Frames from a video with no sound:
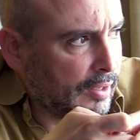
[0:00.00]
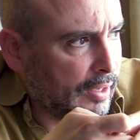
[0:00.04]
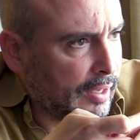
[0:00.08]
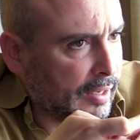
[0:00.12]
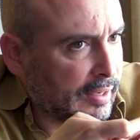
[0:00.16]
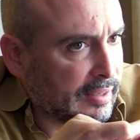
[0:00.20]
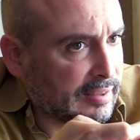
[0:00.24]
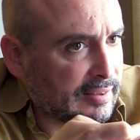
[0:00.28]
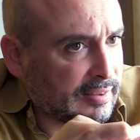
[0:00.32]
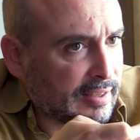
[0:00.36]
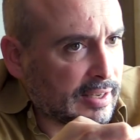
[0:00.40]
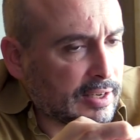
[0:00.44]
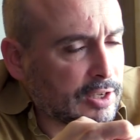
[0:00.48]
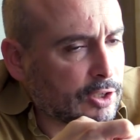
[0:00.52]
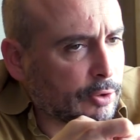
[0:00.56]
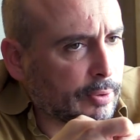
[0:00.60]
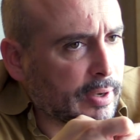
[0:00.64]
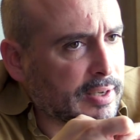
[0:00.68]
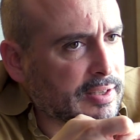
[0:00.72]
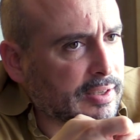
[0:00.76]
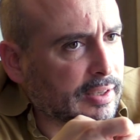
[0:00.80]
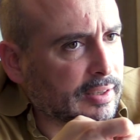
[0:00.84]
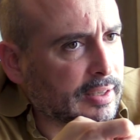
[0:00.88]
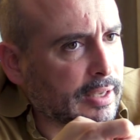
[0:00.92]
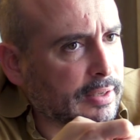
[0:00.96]

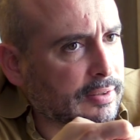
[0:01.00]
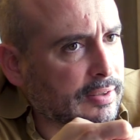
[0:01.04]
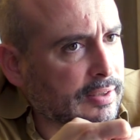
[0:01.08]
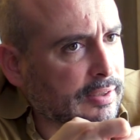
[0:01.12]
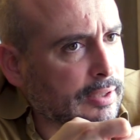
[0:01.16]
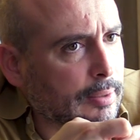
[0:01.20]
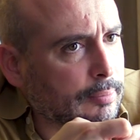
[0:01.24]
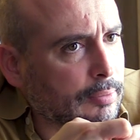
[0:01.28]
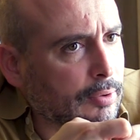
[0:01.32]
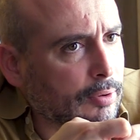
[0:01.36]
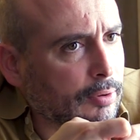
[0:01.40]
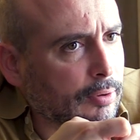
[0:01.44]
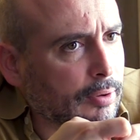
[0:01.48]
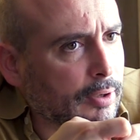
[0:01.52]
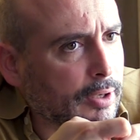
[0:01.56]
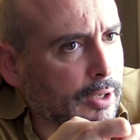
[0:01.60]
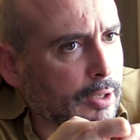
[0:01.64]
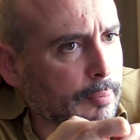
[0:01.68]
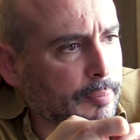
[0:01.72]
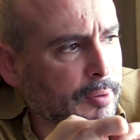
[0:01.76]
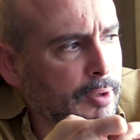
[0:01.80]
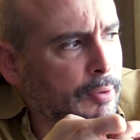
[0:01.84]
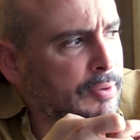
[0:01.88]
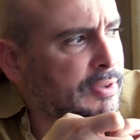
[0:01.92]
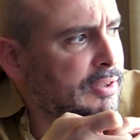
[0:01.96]
accentuating that to some
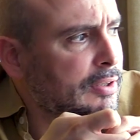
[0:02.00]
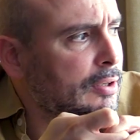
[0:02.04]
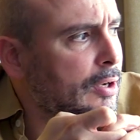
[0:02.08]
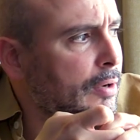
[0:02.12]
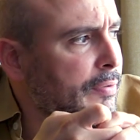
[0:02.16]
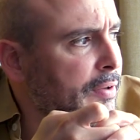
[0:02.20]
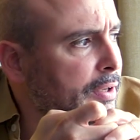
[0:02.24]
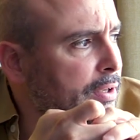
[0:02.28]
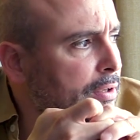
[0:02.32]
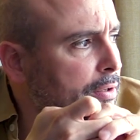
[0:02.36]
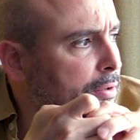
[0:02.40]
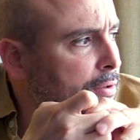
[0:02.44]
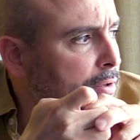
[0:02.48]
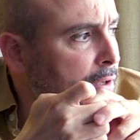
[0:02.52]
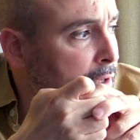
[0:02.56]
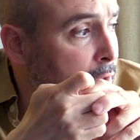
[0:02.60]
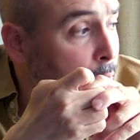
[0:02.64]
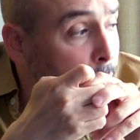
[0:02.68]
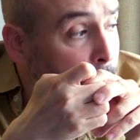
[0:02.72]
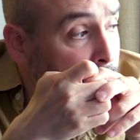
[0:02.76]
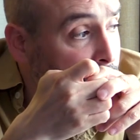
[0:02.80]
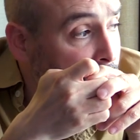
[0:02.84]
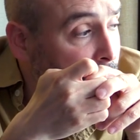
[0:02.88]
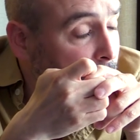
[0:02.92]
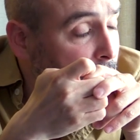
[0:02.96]
degree. But also I think
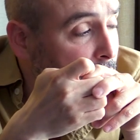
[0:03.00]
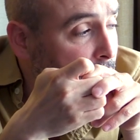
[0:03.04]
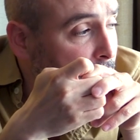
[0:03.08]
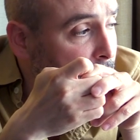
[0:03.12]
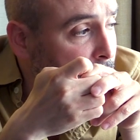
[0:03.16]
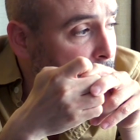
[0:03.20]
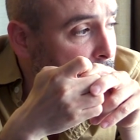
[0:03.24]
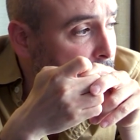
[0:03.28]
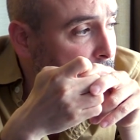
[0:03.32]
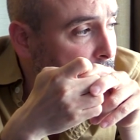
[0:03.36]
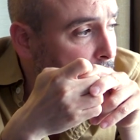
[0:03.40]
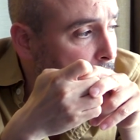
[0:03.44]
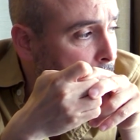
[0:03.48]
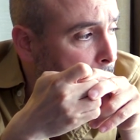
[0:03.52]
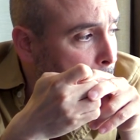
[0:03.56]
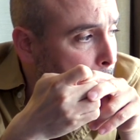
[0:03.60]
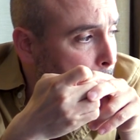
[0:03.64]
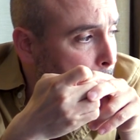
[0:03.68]
clothing and.